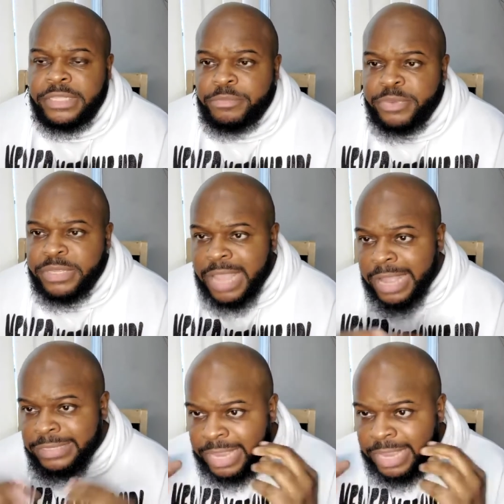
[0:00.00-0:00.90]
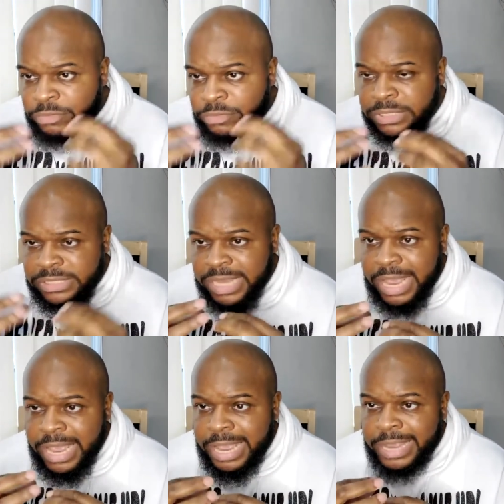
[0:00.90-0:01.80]
been knocked out on the
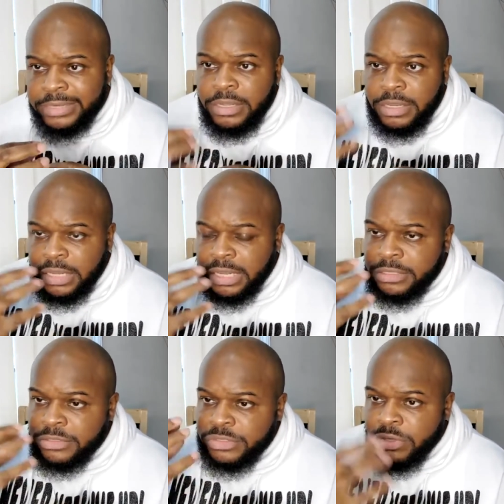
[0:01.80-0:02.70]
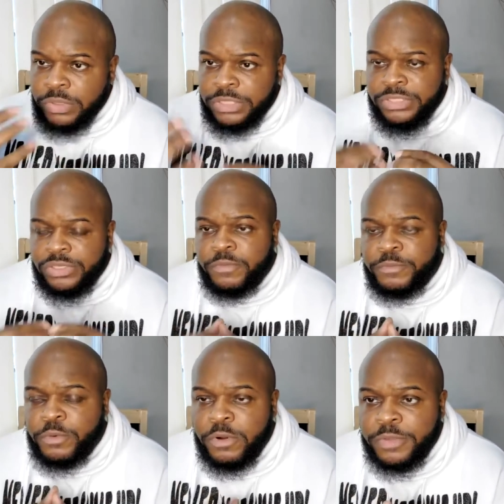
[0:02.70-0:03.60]
side and so on and so
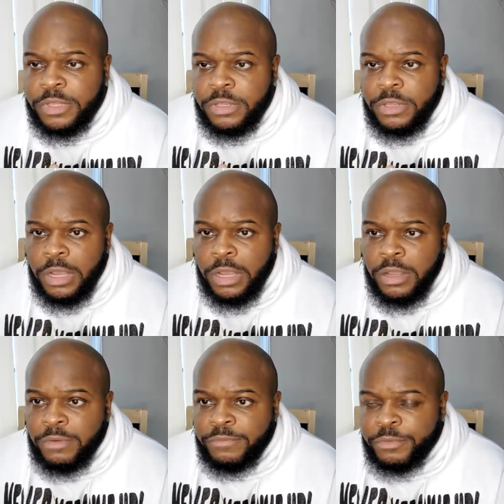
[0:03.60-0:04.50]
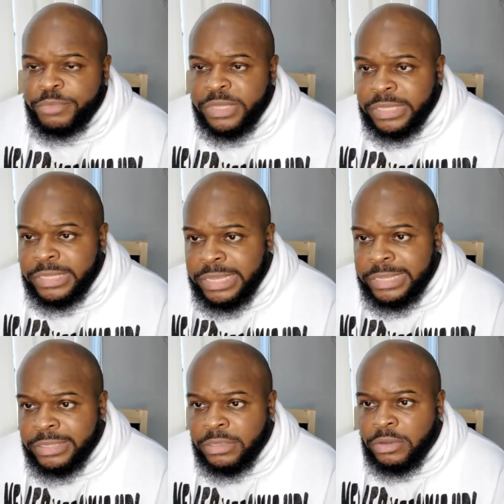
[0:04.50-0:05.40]
forth um, from being
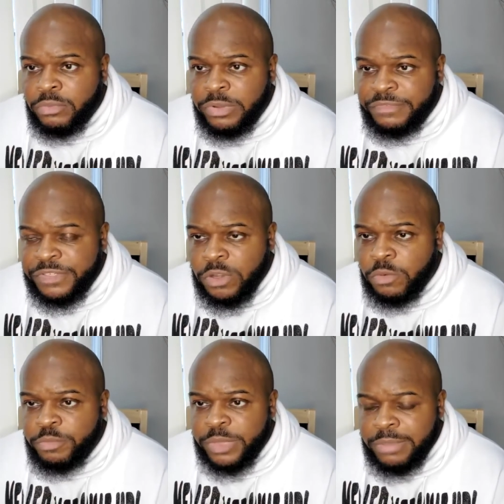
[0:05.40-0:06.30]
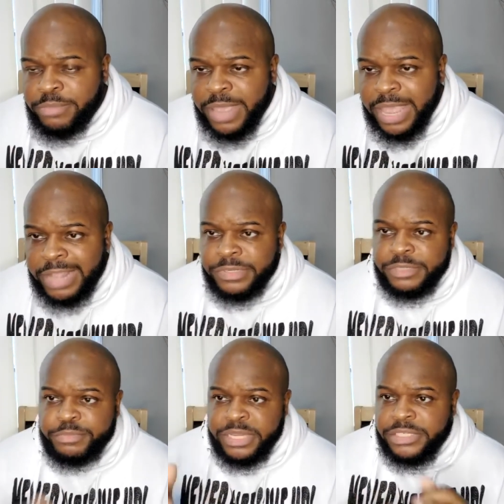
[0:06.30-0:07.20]
hit with soap and
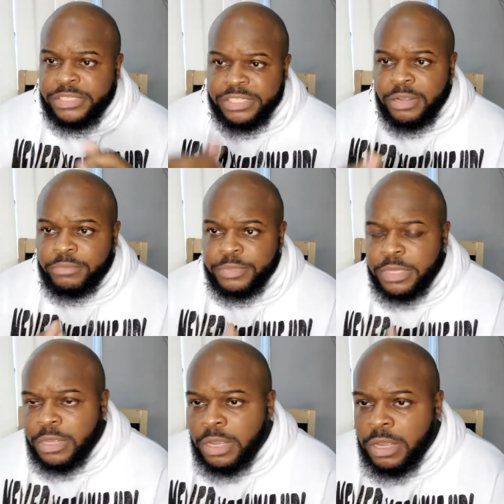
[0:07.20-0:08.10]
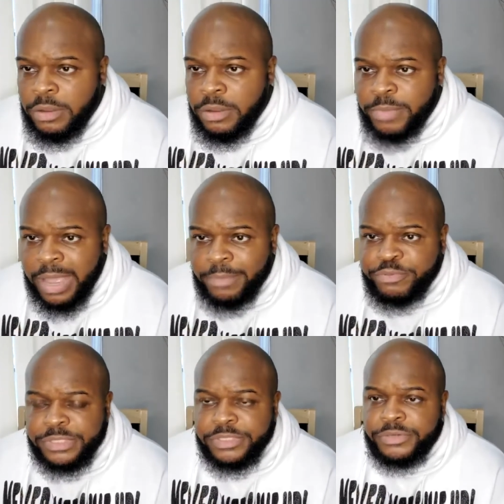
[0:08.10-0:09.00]
batteries being jumped um, by
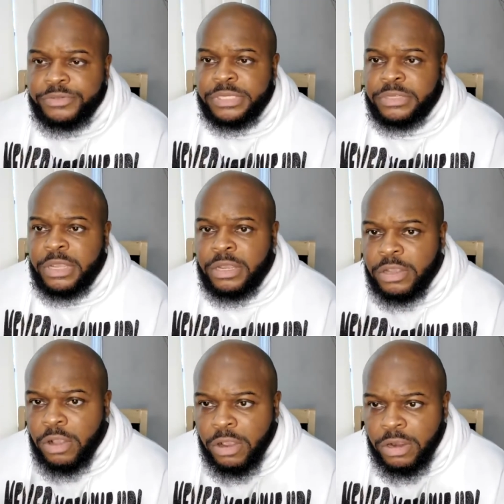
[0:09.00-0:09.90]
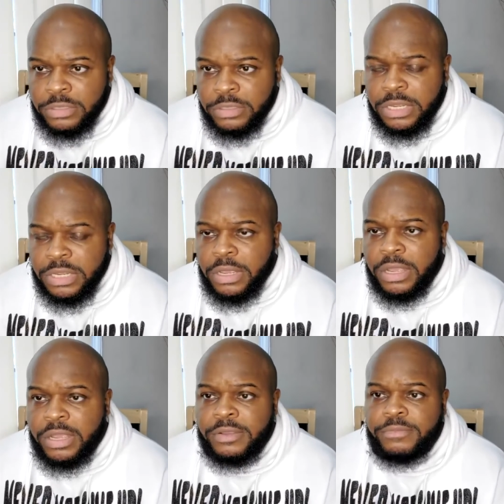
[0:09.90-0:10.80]
prisoners and uh, guards
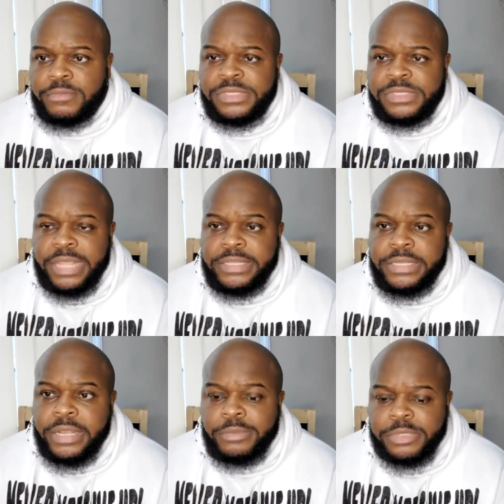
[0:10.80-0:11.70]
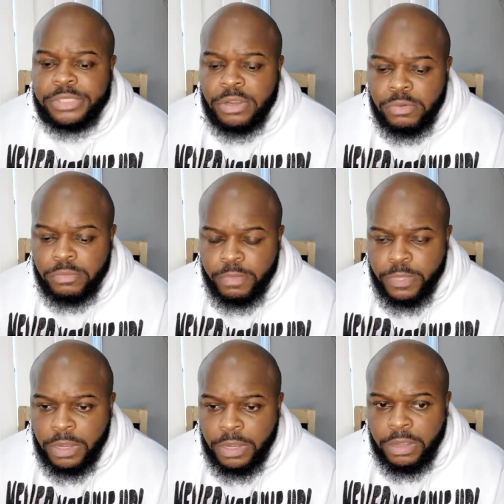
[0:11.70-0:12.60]
um, setting it up. So
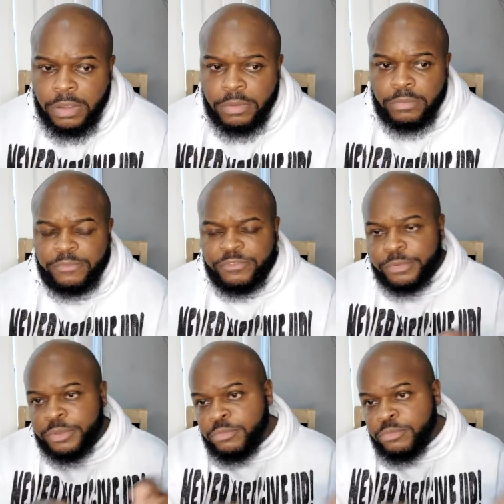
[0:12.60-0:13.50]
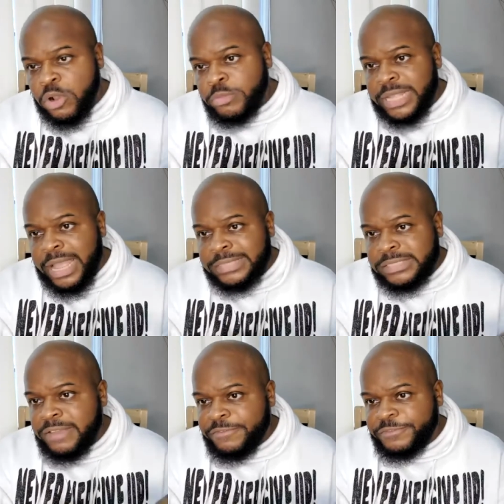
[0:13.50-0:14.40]
um, from the moment I
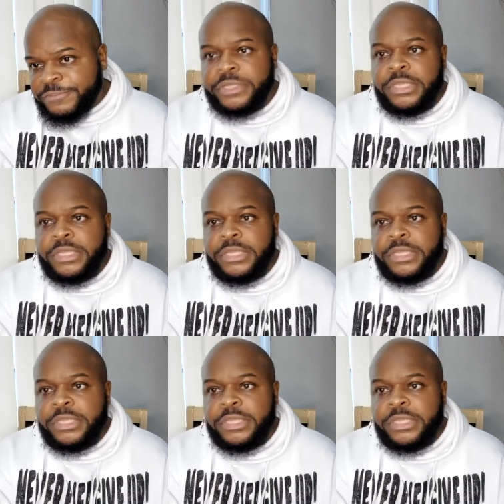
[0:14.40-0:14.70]
stepped foot